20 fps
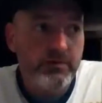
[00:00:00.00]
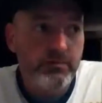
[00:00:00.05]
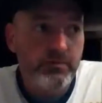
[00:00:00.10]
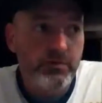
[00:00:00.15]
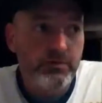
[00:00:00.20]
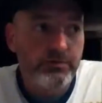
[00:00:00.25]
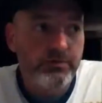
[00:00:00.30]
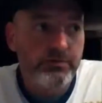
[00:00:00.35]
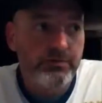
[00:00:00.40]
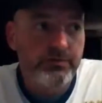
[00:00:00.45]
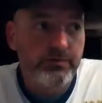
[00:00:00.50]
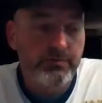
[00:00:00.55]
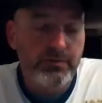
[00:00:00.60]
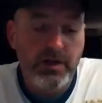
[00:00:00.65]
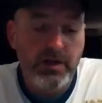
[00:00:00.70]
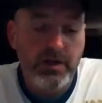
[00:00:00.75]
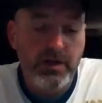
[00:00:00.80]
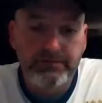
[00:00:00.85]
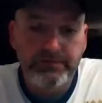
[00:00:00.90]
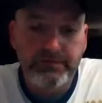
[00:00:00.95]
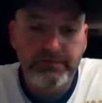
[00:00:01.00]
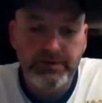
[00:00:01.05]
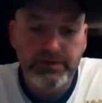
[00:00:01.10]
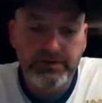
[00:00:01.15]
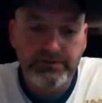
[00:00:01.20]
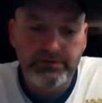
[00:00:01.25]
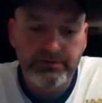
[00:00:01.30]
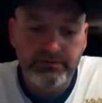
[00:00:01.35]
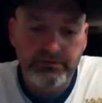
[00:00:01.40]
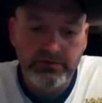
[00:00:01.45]
We'll do some live
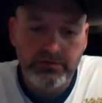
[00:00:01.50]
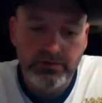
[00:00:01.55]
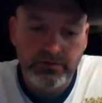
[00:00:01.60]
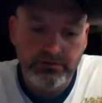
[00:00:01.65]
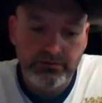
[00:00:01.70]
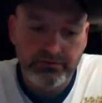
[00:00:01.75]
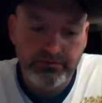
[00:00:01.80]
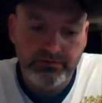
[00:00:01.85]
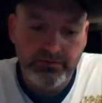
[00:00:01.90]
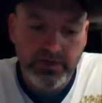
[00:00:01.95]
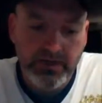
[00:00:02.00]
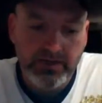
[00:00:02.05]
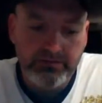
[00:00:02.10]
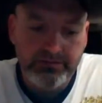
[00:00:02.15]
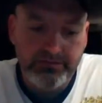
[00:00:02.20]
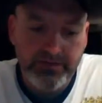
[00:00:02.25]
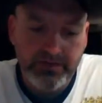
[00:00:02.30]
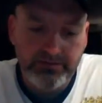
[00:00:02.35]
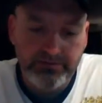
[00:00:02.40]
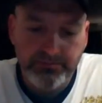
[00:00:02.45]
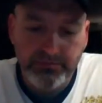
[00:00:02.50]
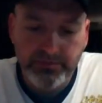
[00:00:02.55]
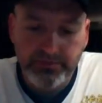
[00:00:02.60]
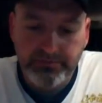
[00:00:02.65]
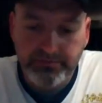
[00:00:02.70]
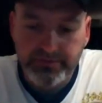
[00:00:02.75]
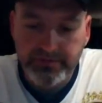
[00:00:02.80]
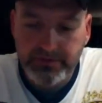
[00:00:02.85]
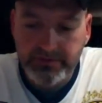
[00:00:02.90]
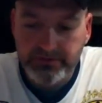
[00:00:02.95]
feeds, you know, some live Facebook
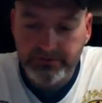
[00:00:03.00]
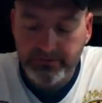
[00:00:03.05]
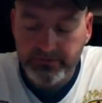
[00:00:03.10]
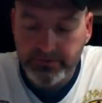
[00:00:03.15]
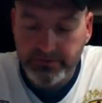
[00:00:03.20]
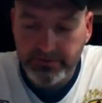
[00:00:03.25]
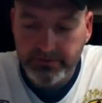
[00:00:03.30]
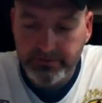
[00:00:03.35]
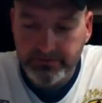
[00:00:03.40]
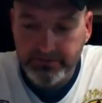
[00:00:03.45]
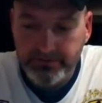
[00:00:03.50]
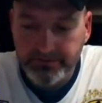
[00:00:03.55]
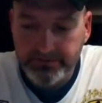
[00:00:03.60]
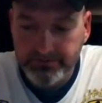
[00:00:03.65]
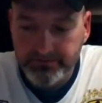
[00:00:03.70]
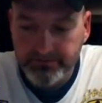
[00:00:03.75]
feeds, whatever.